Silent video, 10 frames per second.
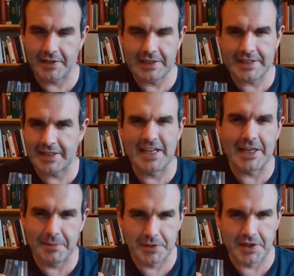It's like
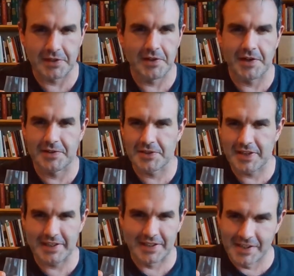90% gone.
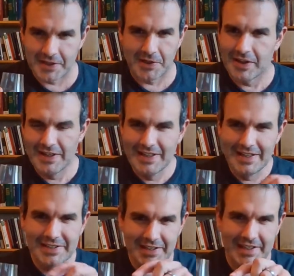There's like a little,
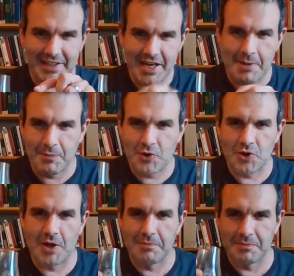like cup
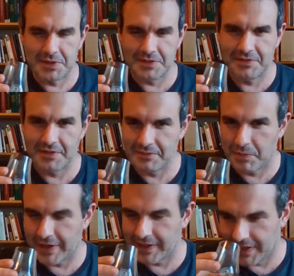crumbs of
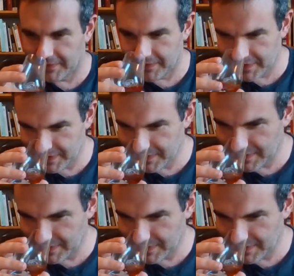bread left.